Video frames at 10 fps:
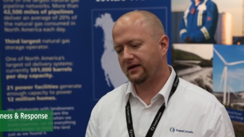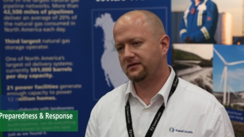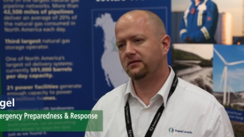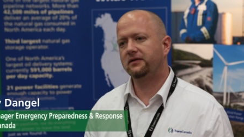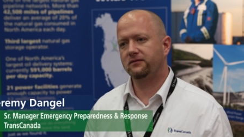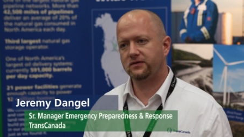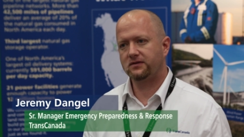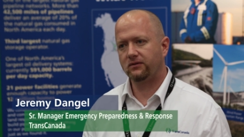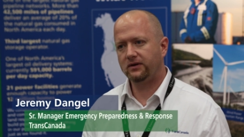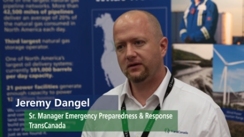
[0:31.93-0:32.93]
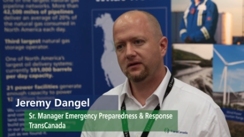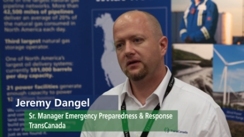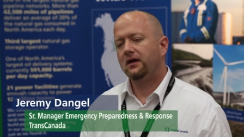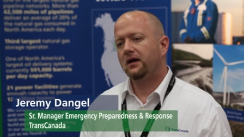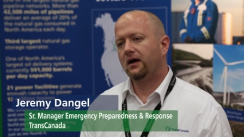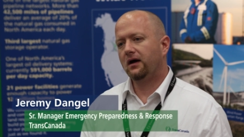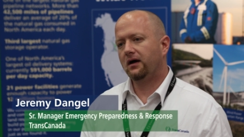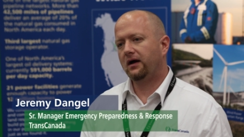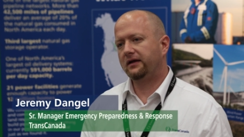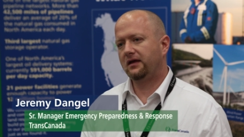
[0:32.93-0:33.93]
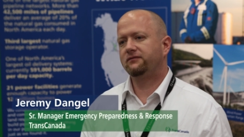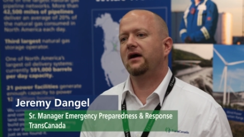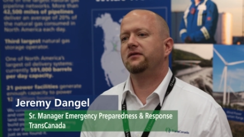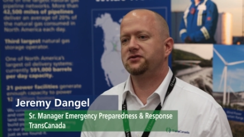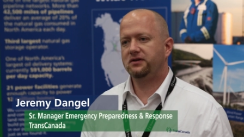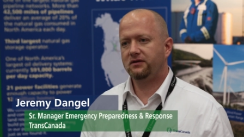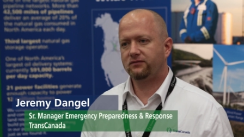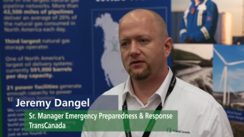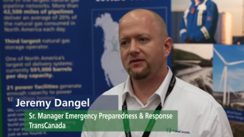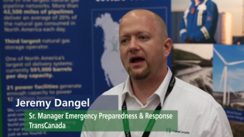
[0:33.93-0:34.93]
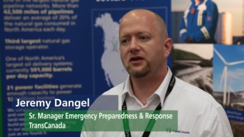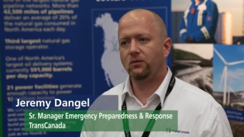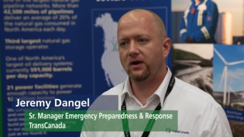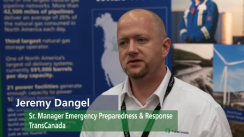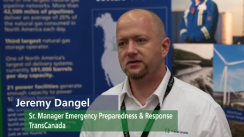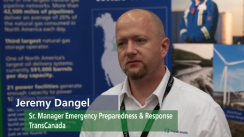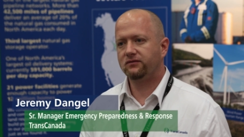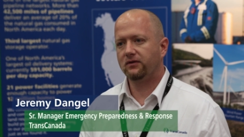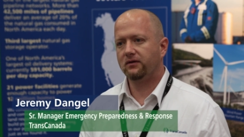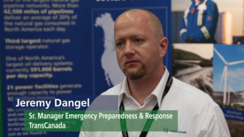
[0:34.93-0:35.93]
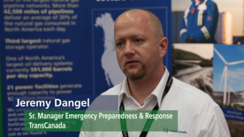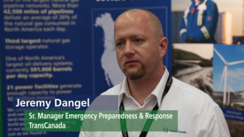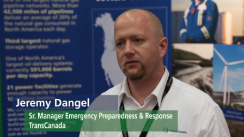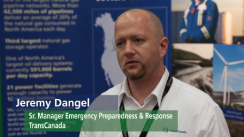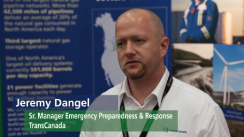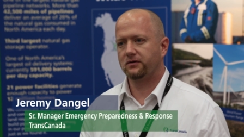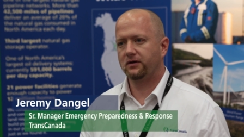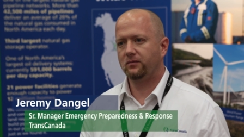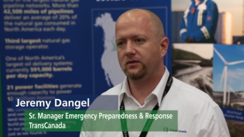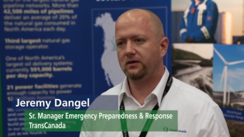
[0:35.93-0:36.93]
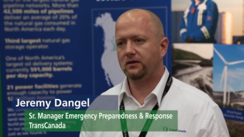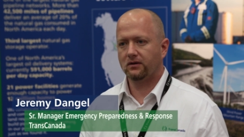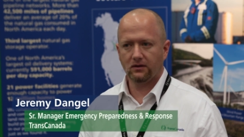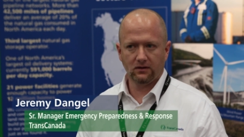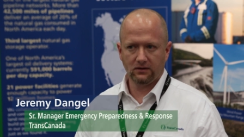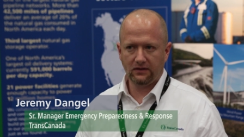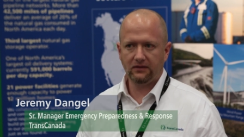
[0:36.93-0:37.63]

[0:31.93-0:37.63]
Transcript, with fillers: isolate the facility, uh, identify there's need for evacuation for the for the folks that are going to be uh,